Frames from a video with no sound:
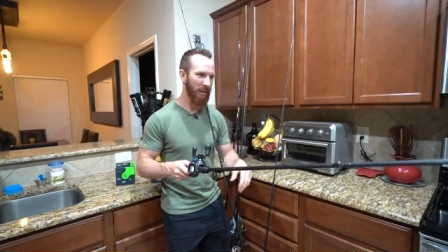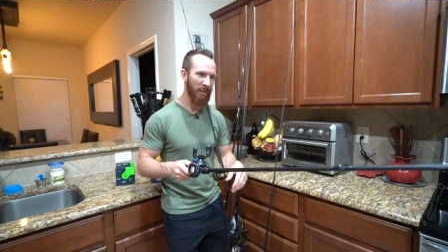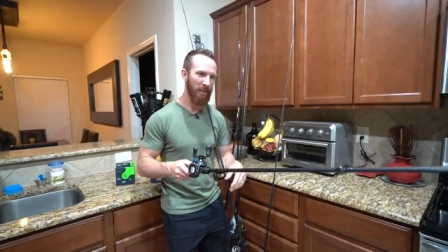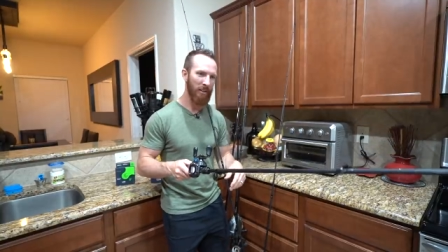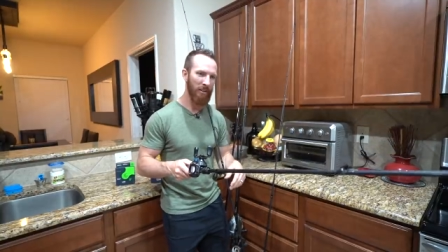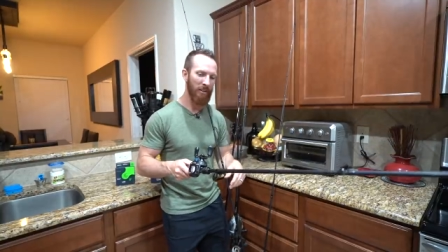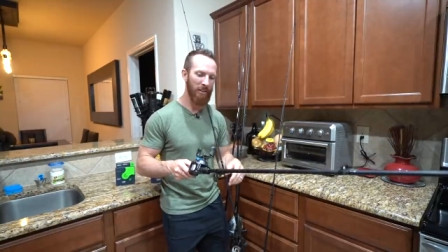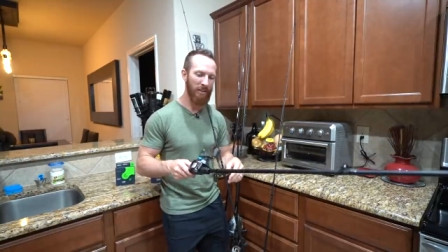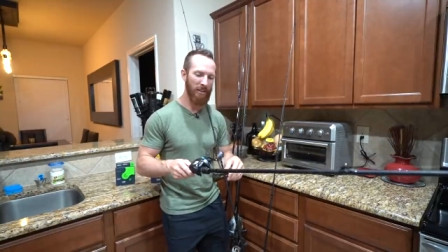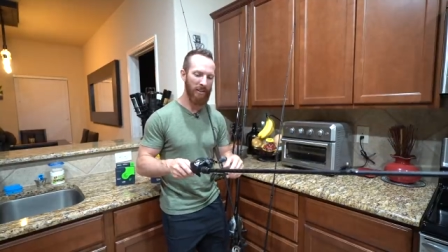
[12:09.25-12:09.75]

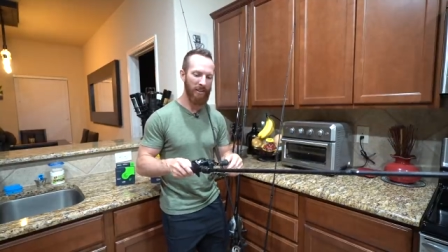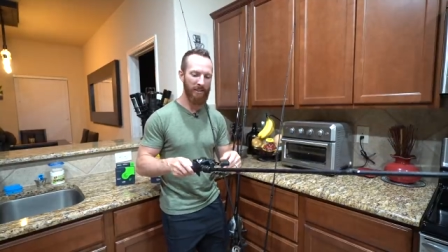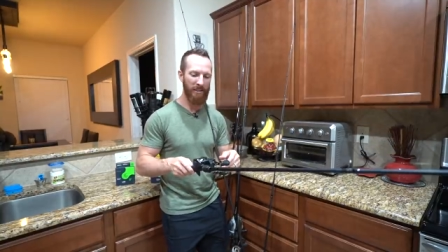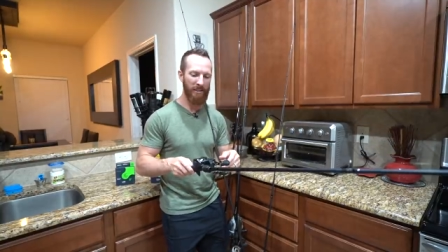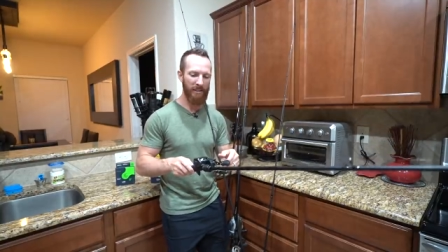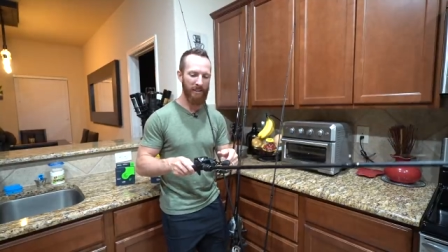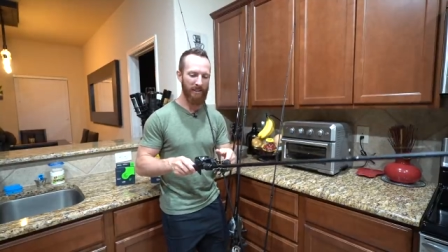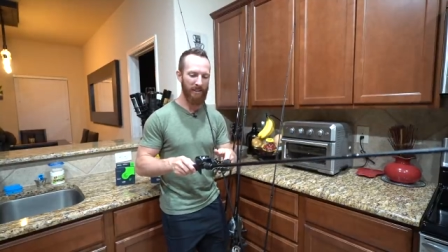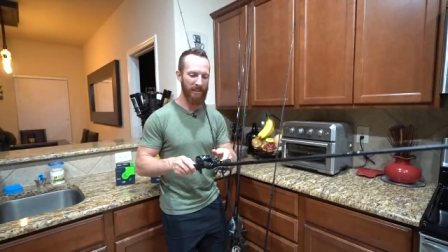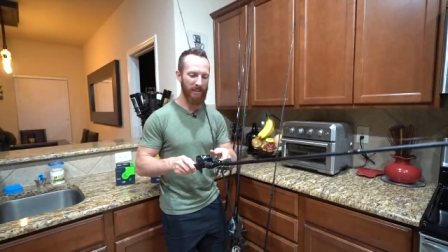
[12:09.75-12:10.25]
getting the
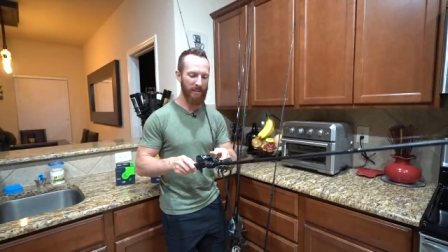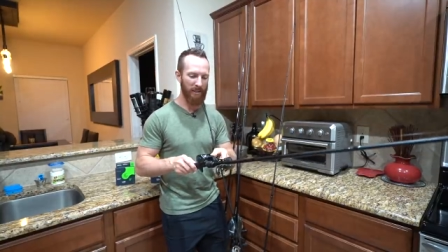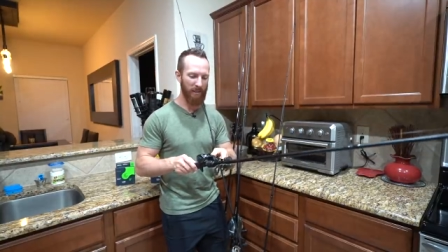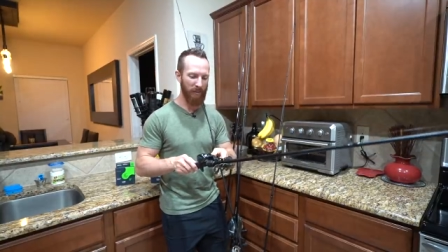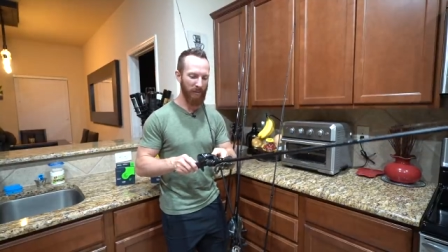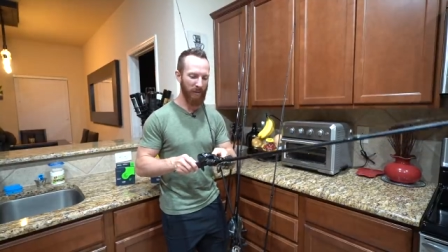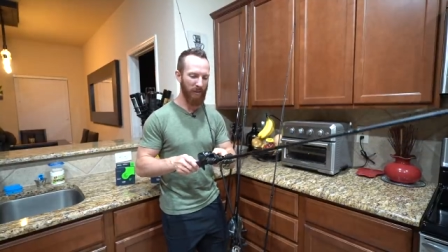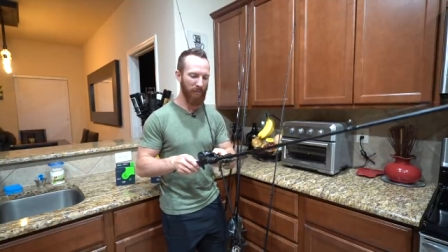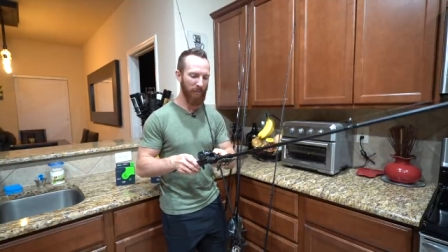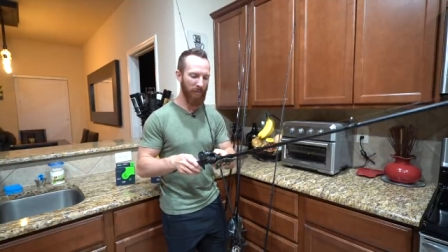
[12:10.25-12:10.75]
DC
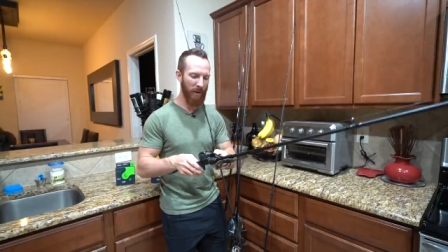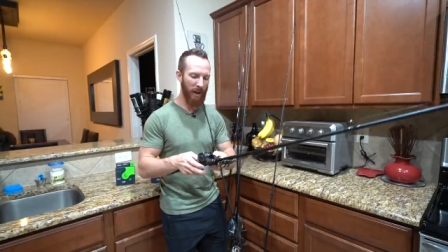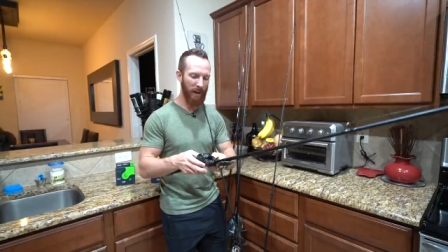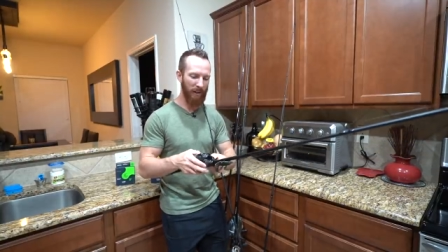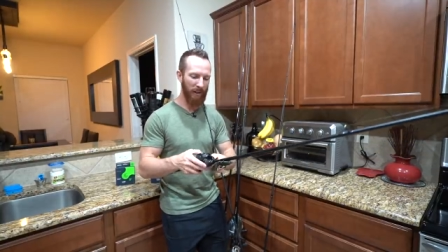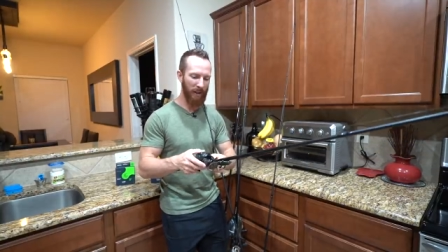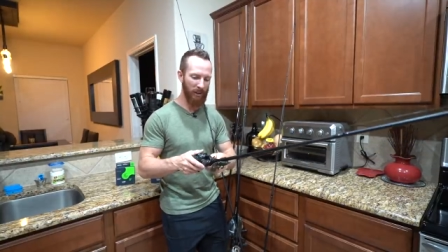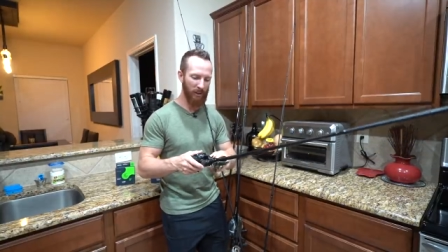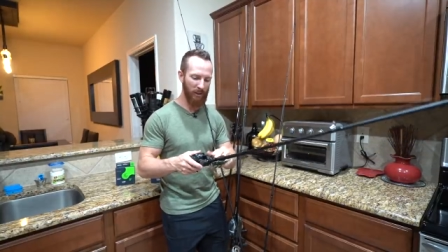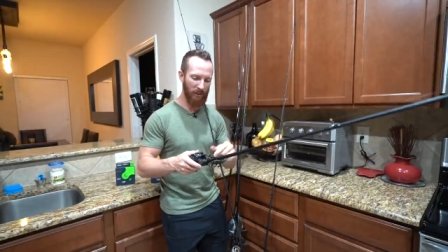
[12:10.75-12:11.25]
system, getting
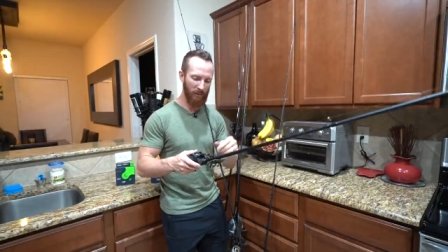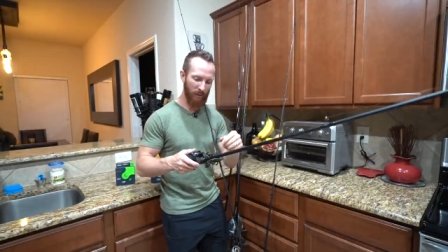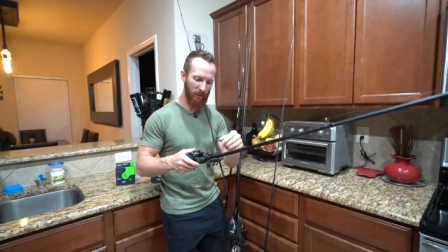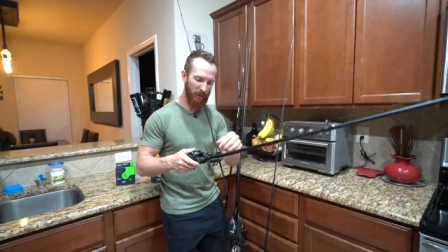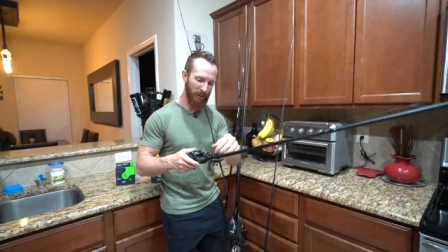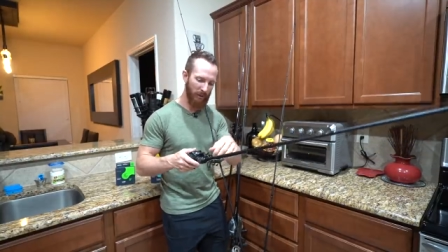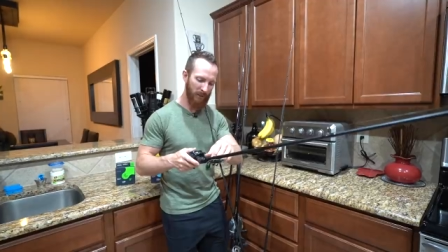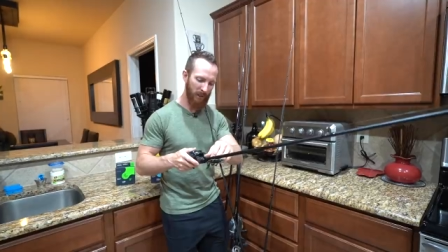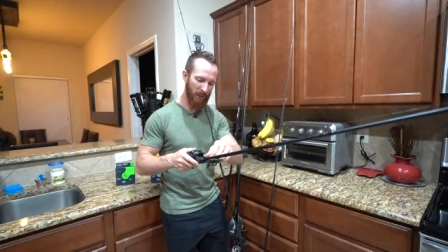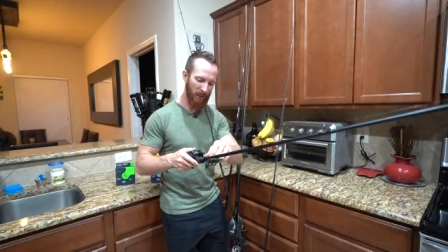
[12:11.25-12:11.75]
backlashes when
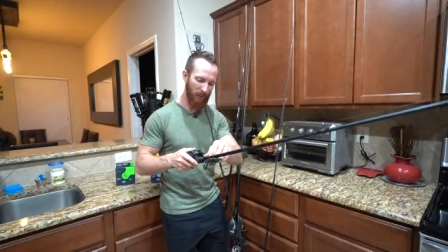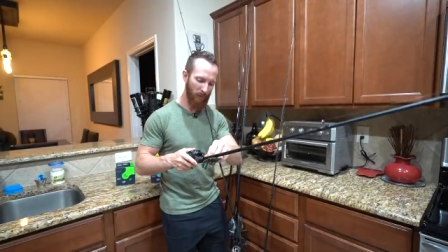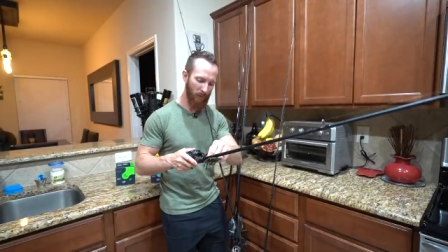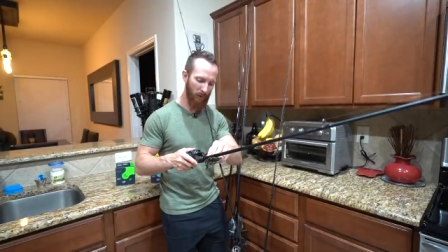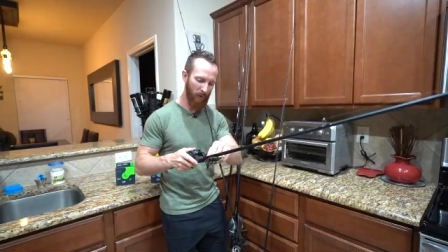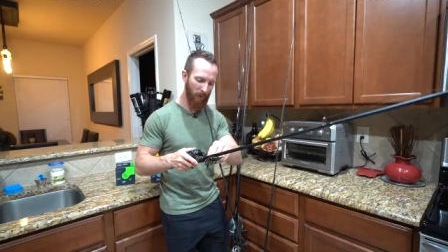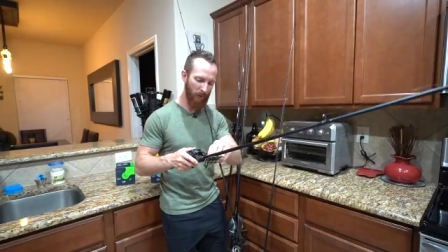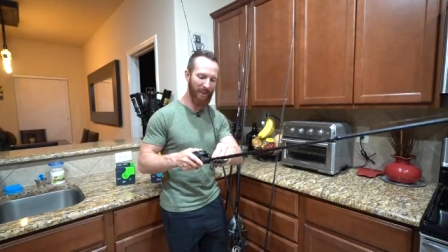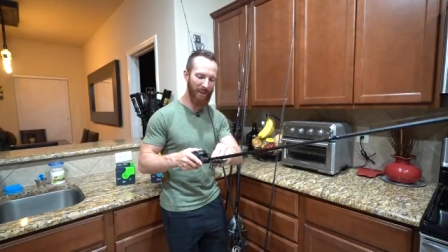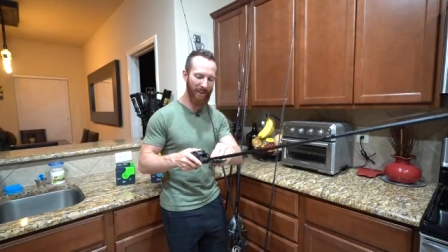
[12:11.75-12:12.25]
they say you won't.